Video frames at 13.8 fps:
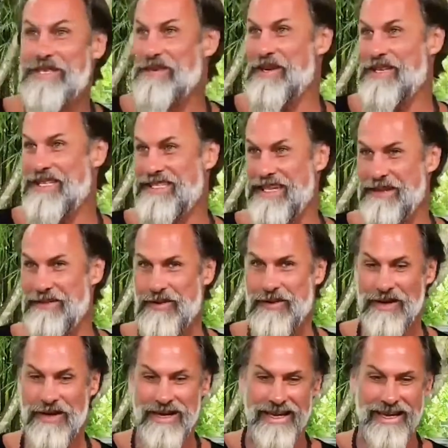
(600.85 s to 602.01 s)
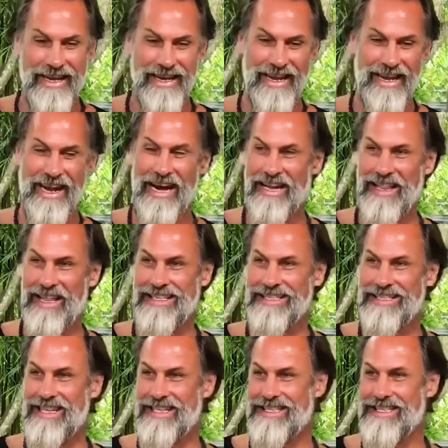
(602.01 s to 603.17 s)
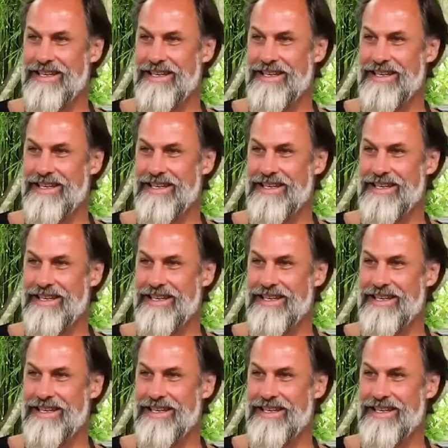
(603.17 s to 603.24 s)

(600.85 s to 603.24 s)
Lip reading: run to Singapore, and Hanalei he